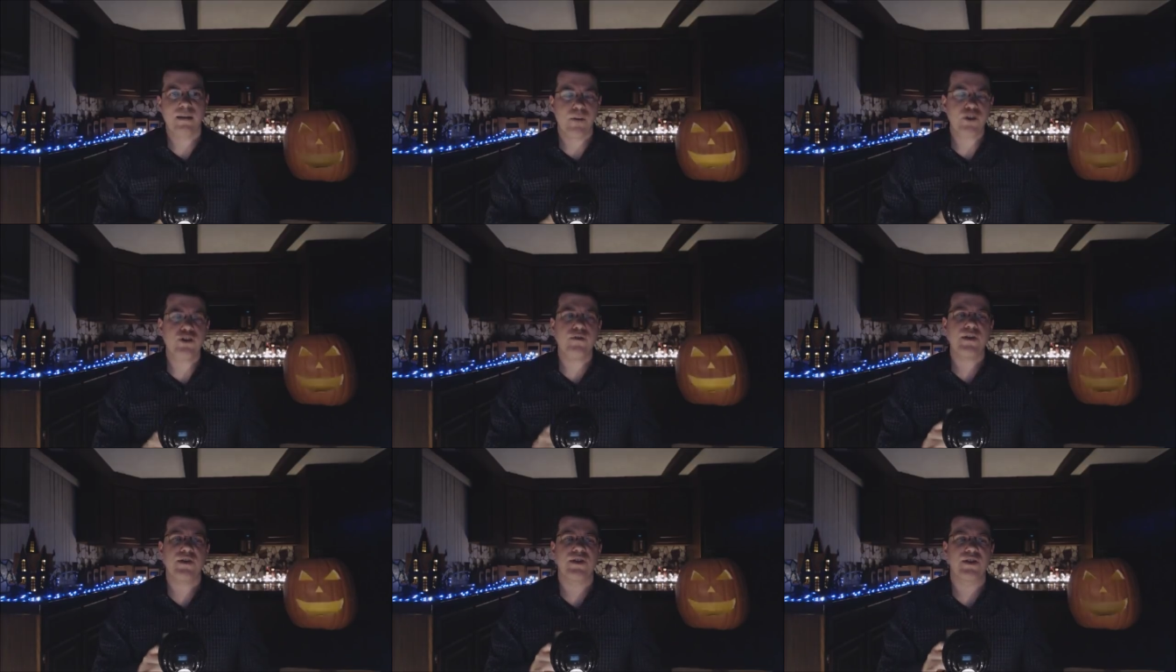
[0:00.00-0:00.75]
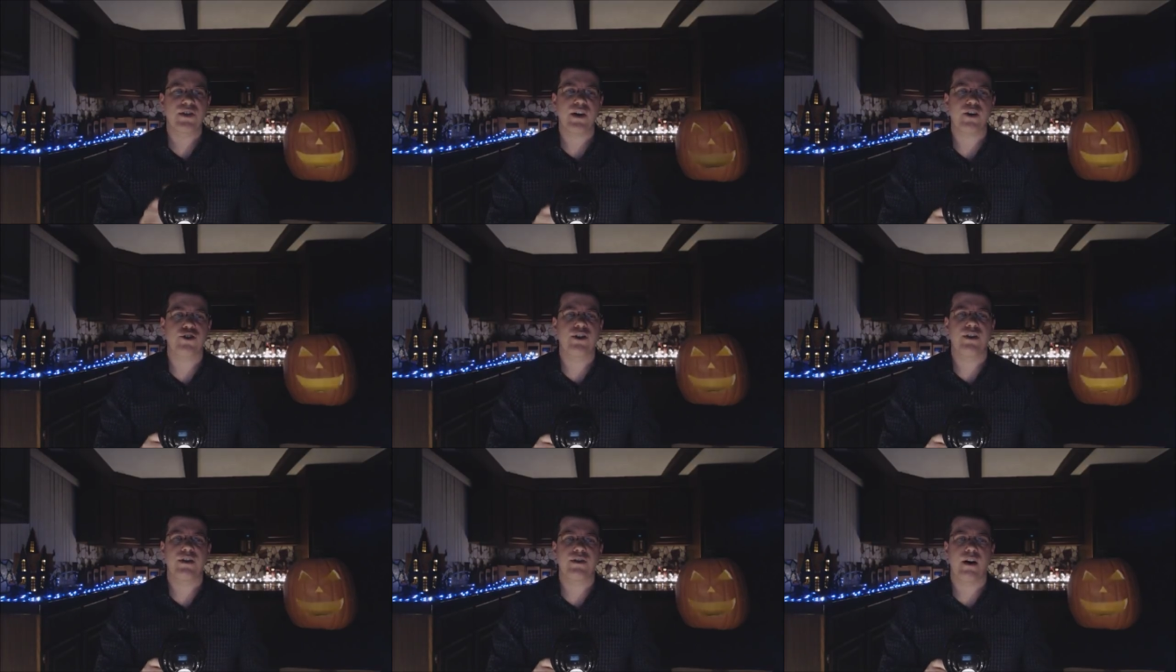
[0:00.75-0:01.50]
is that much of his
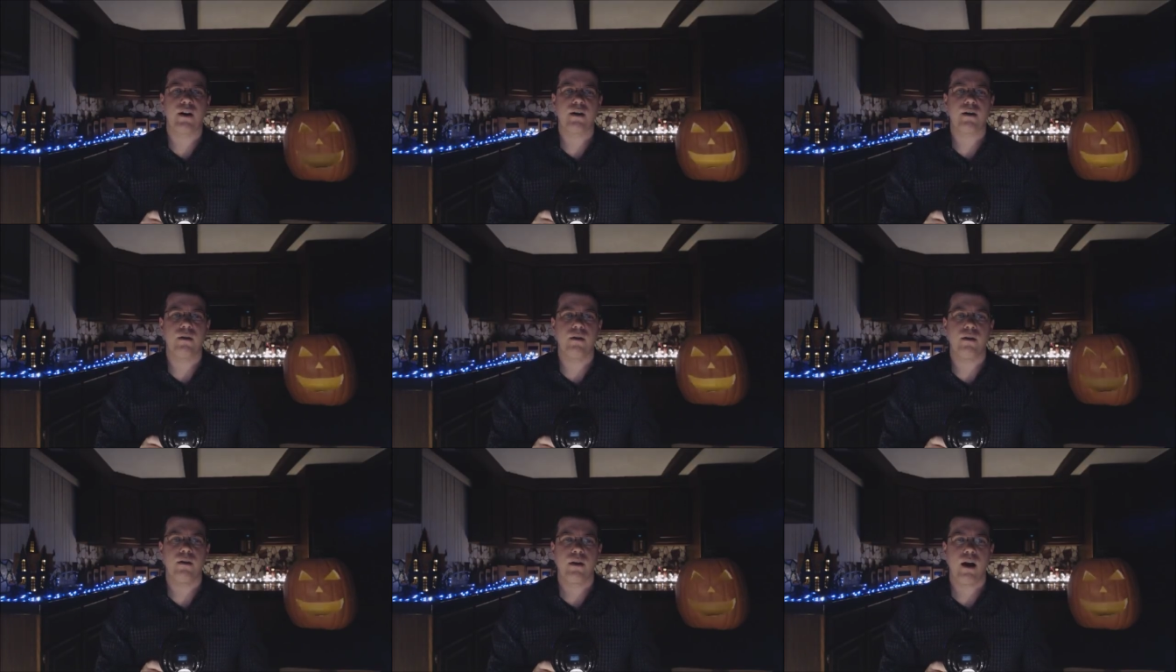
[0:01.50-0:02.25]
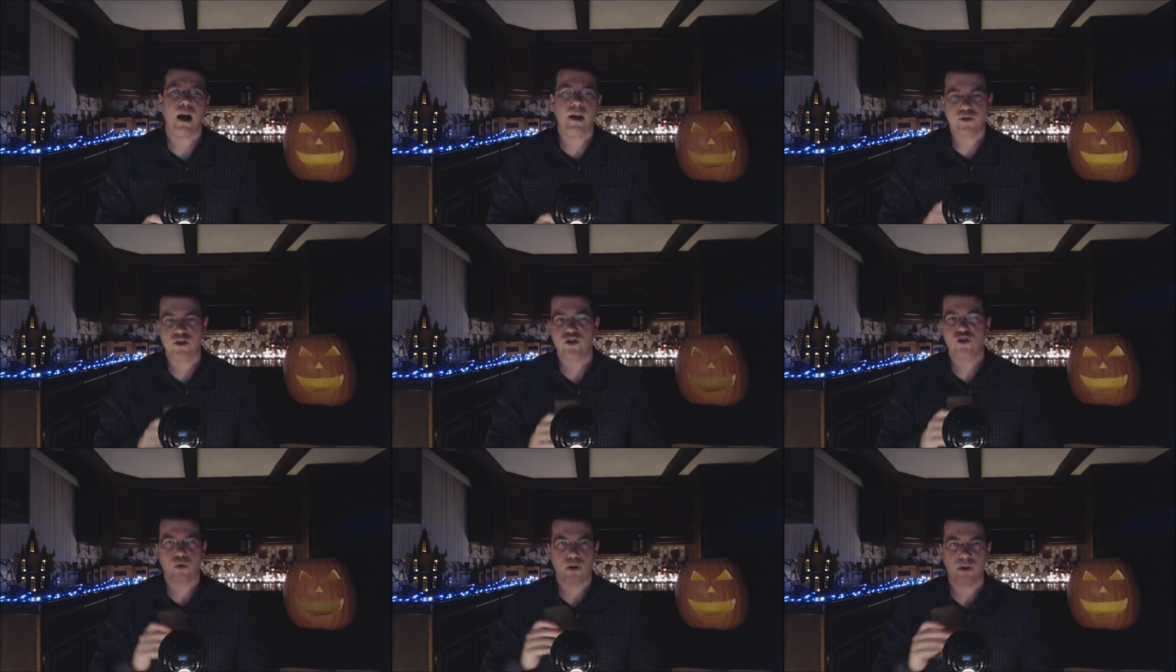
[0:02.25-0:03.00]
discussion in this article on
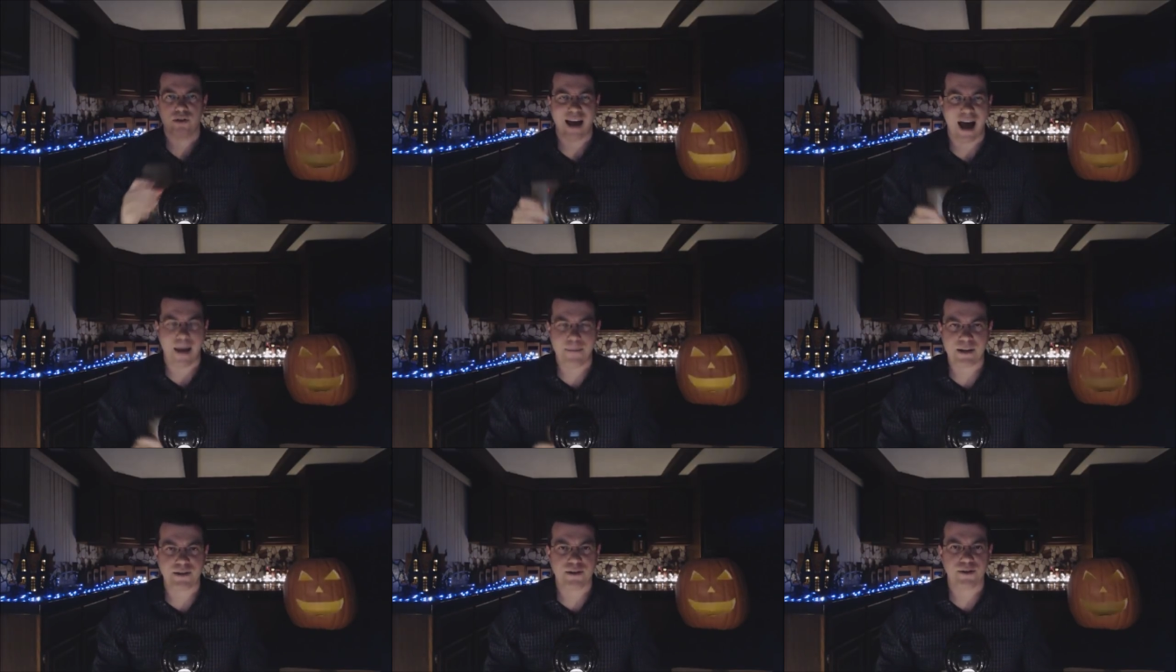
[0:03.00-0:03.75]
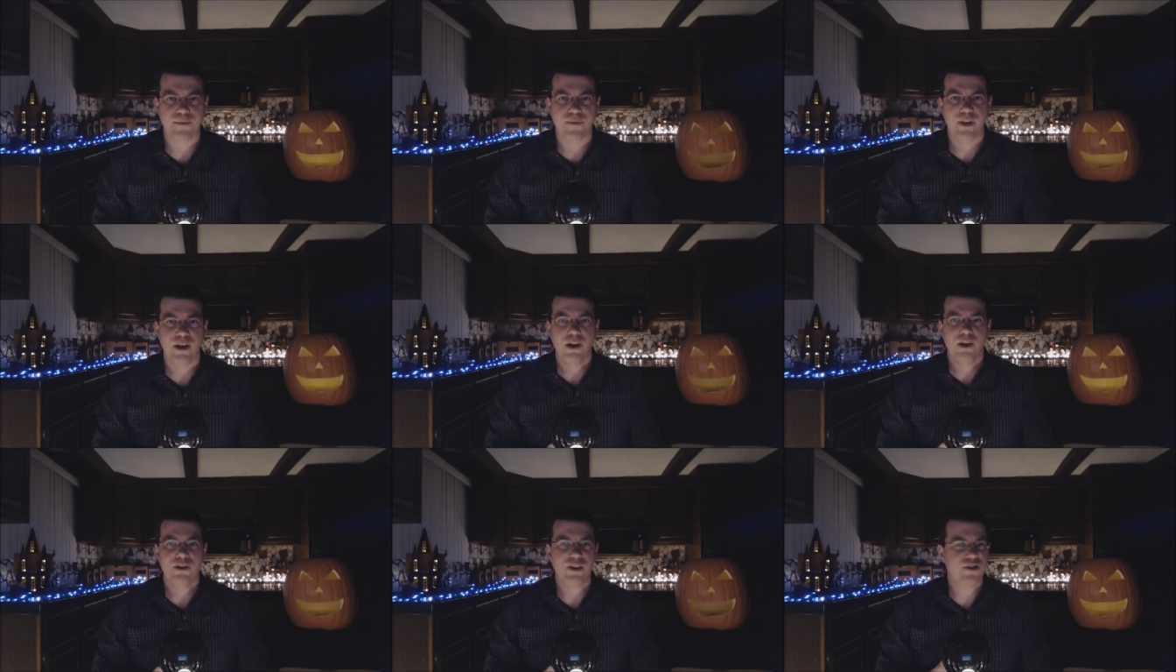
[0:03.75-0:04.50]
those historical topics
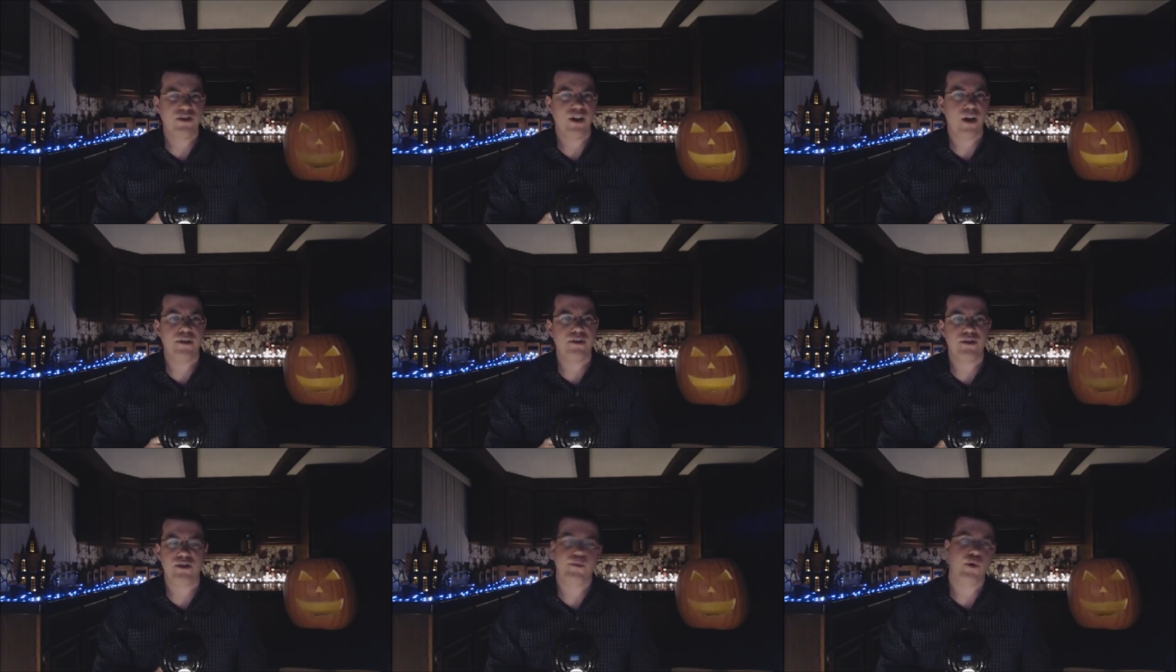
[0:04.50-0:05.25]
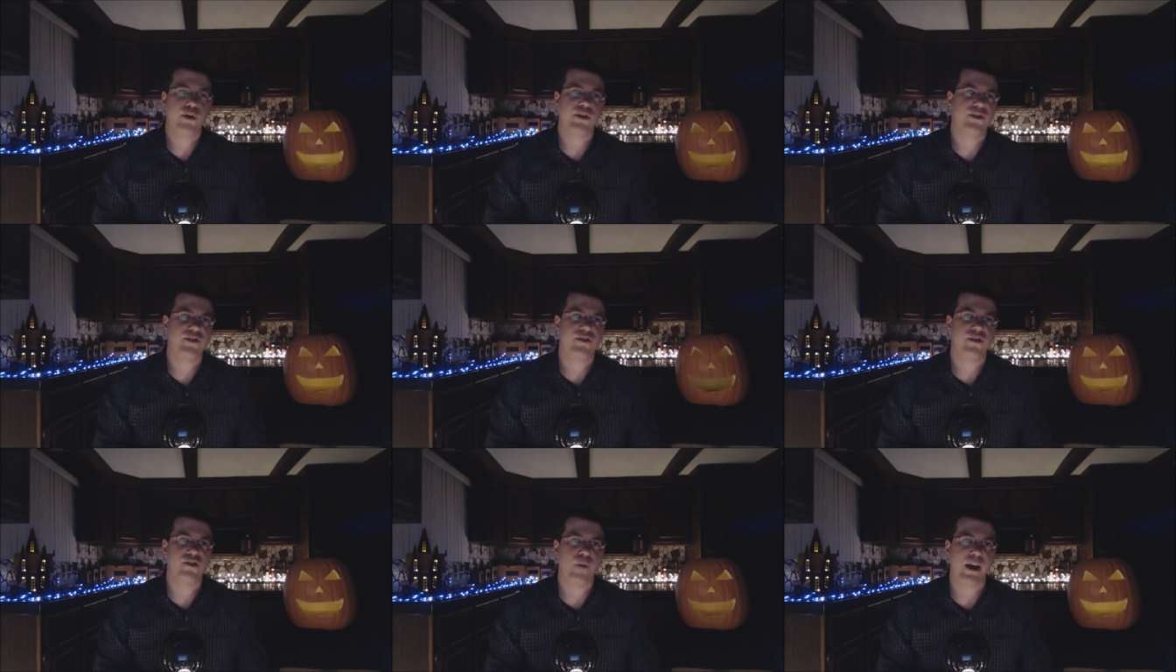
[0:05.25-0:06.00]
does nothing to support his
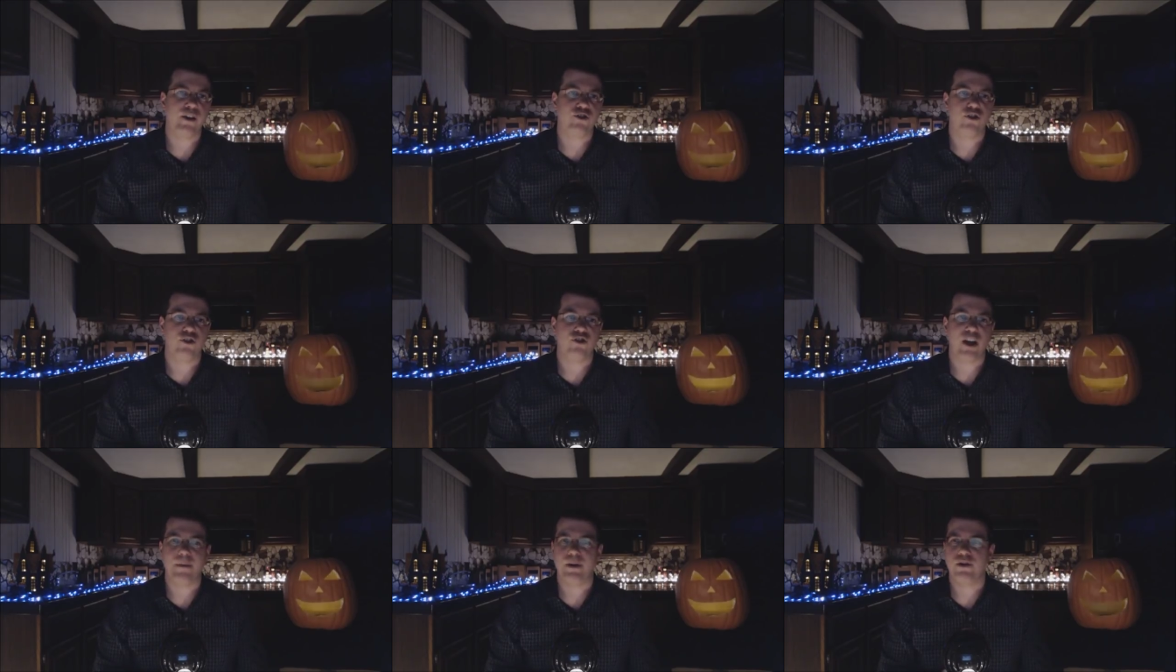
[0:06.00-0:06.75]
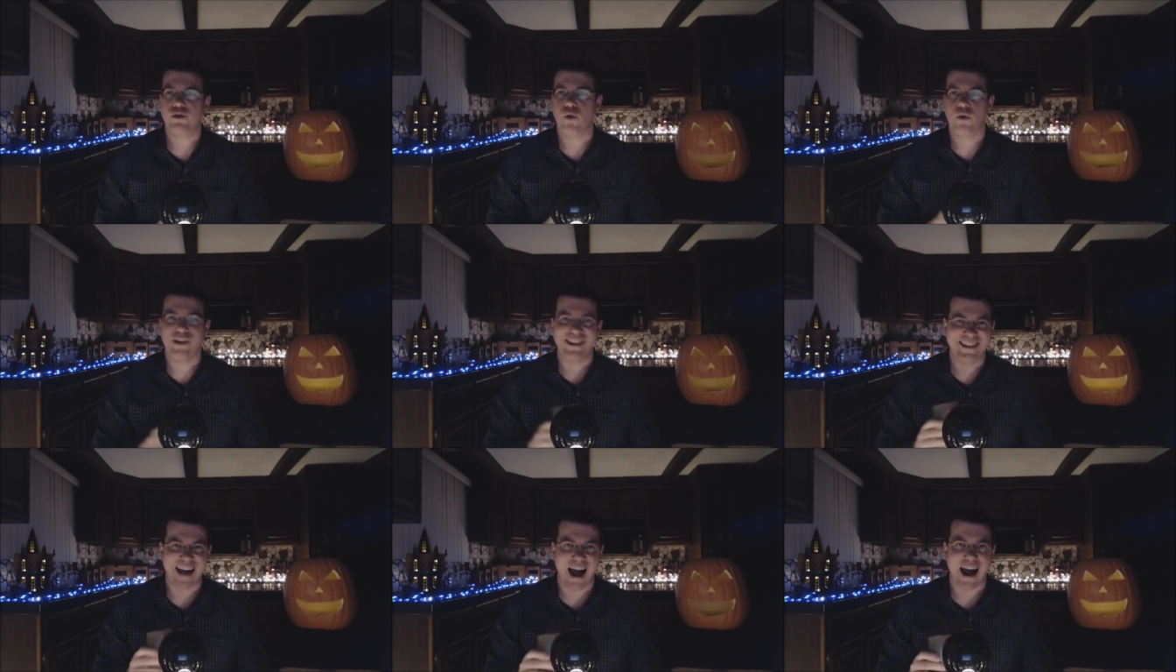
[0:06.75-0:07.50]
insinuation that Japanese horror
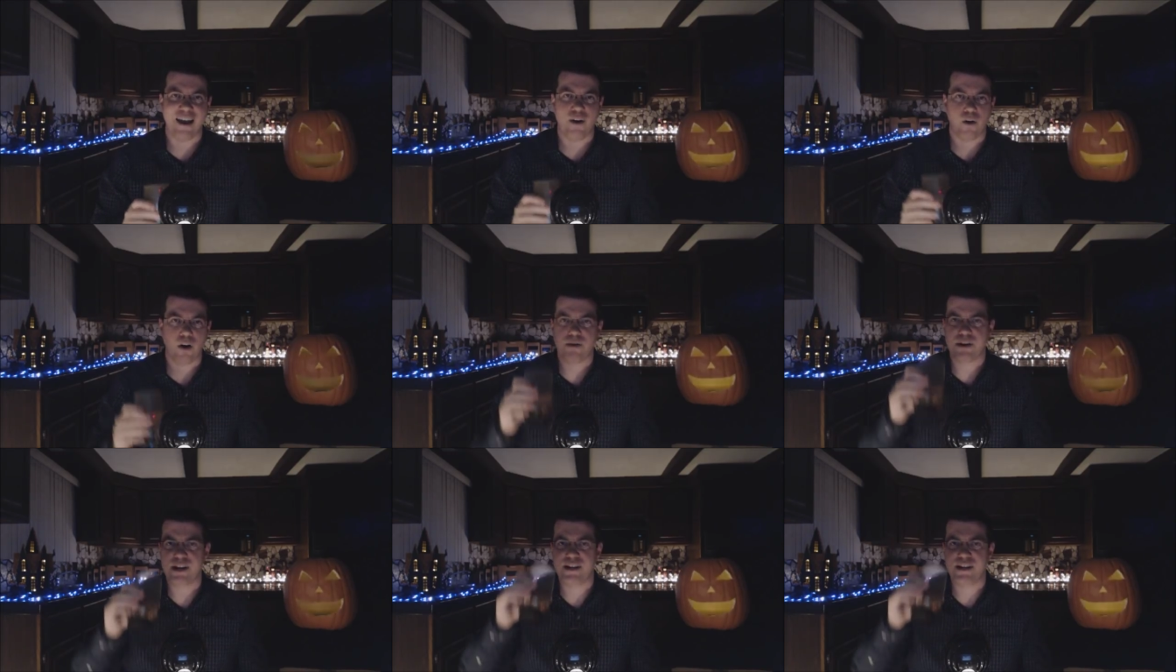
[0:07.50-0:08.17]
is dying or